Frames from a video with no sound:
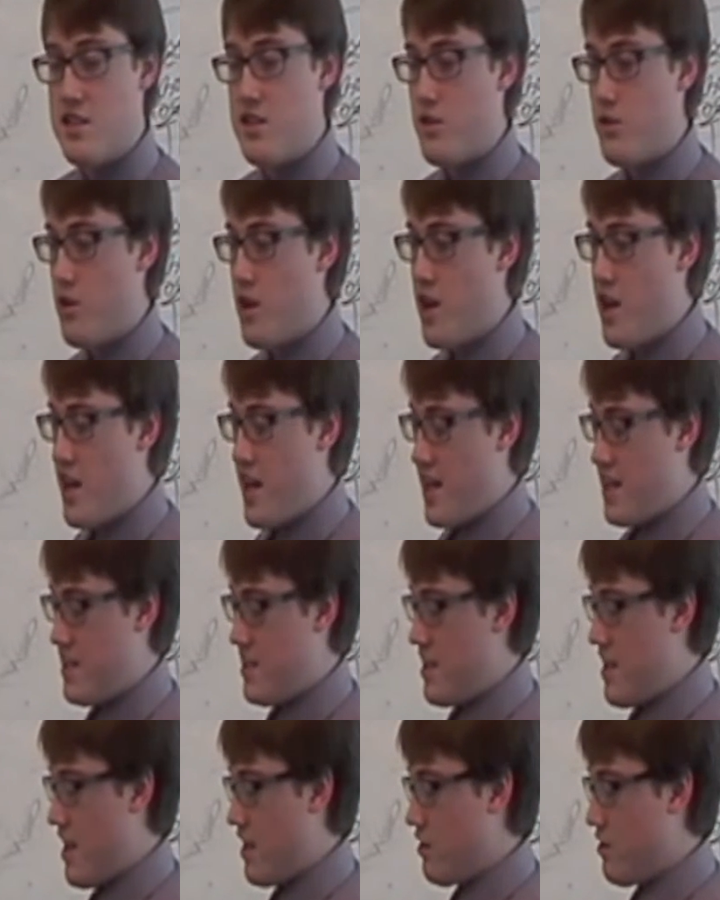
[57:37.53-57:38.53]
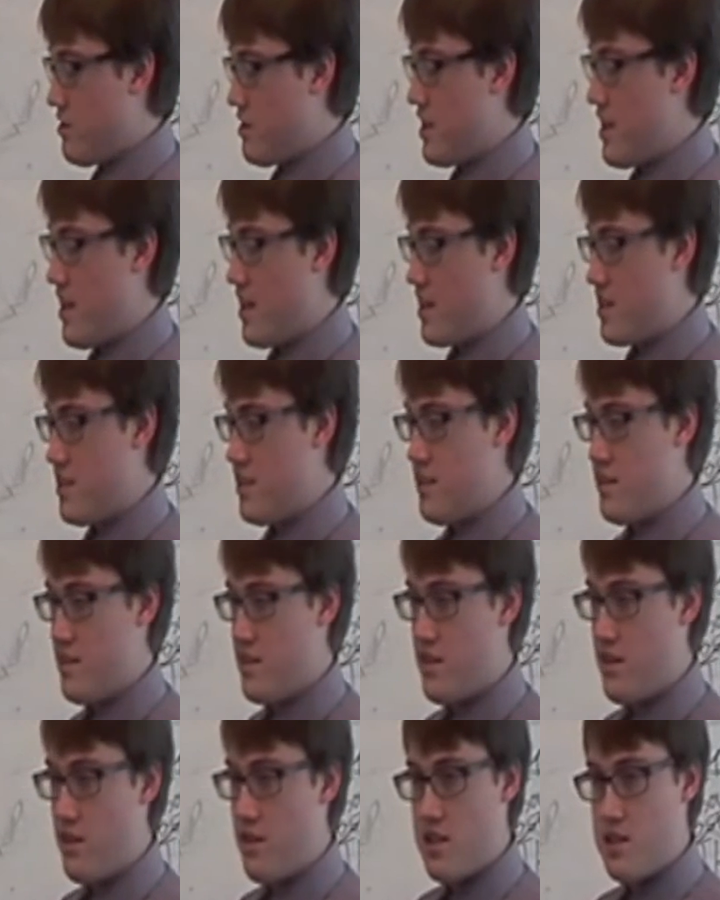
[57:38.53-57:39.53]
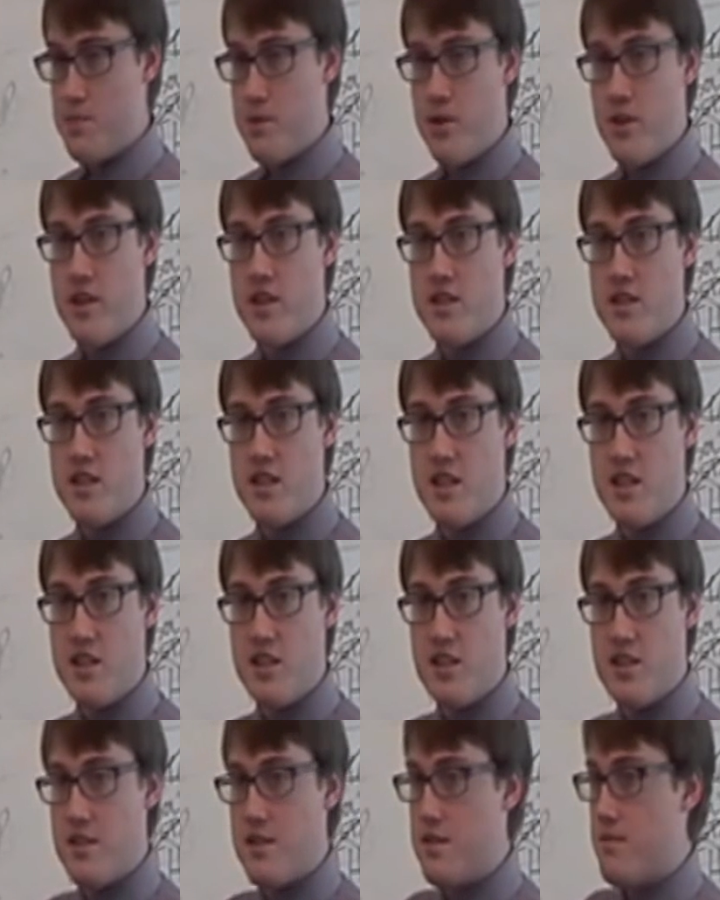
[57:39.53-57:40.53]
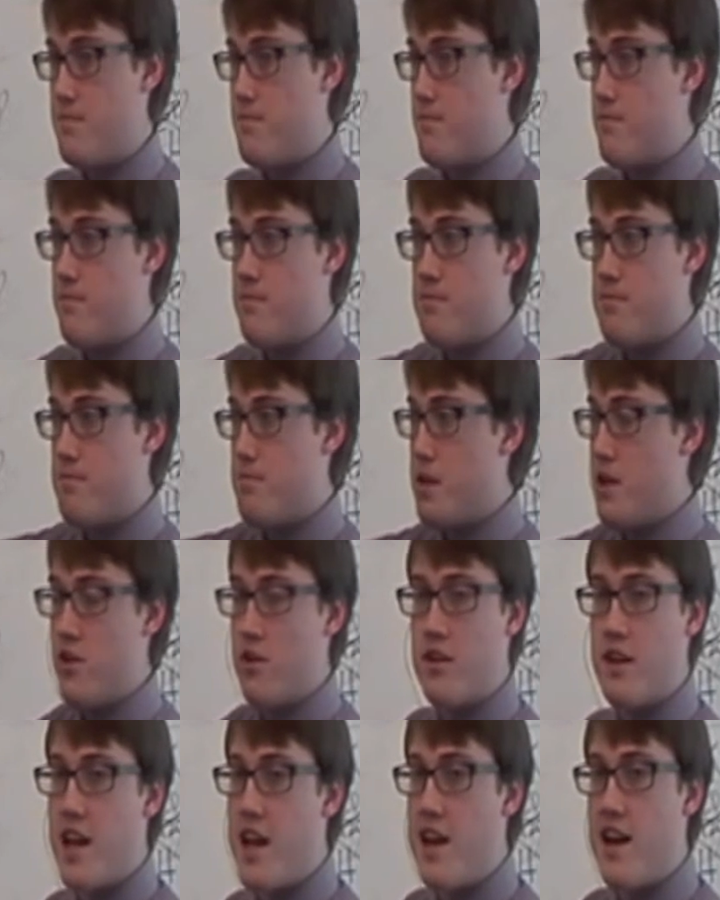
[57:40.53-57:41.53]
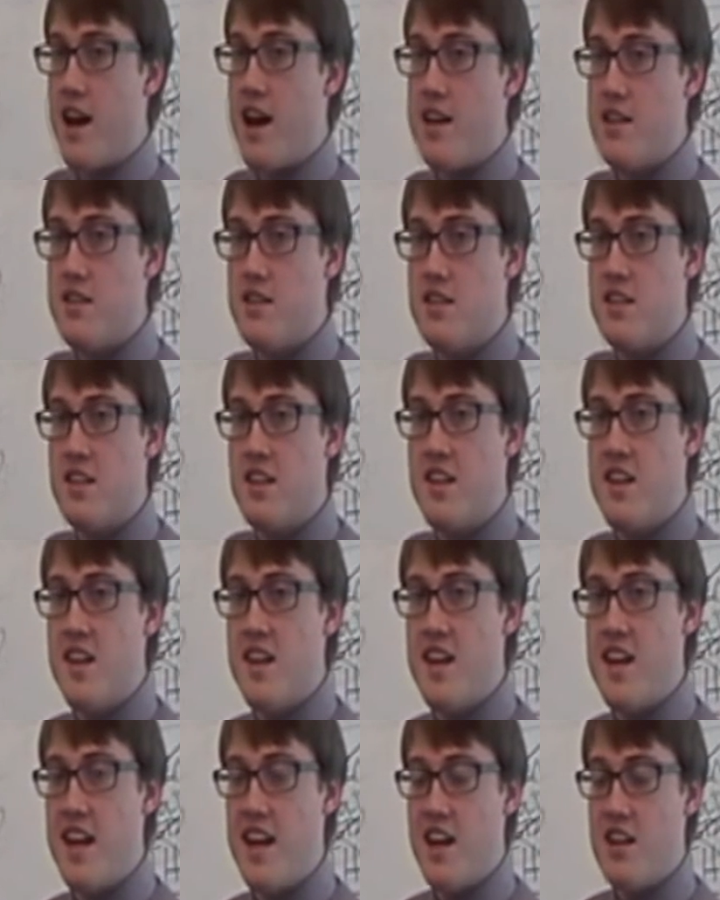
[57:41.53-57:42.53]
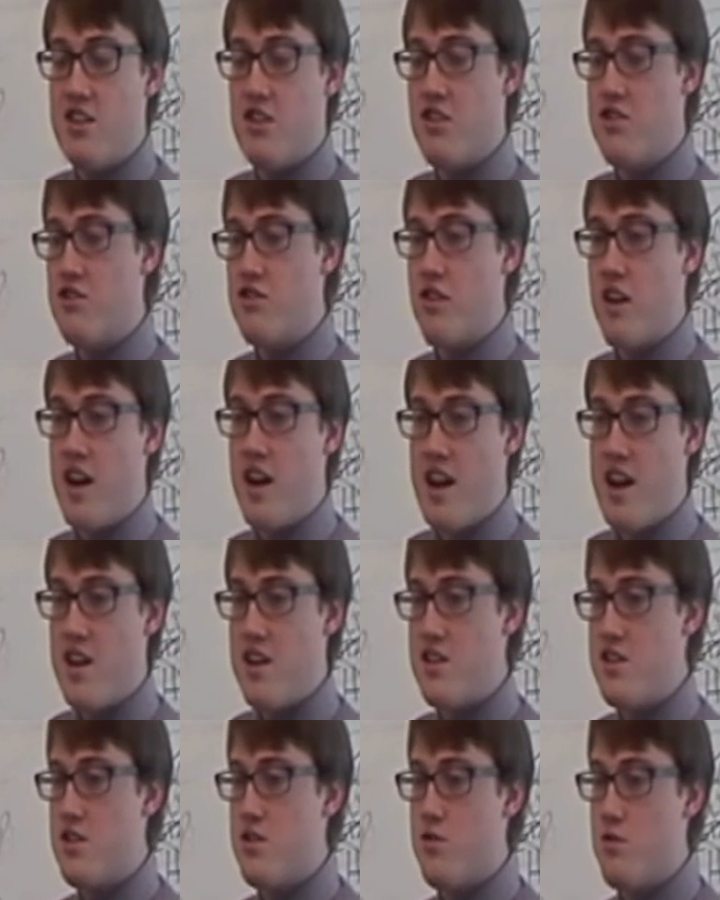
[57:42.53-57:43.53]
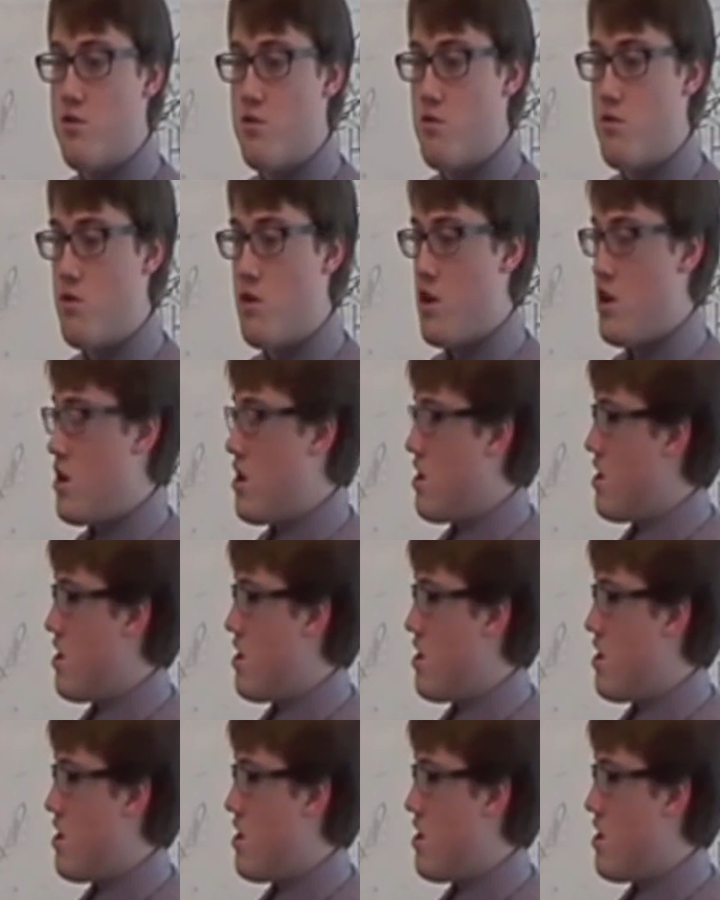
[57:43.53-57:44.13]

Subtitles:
So as the Anglo-Saxons are experiencing just bitter chaos and are trying to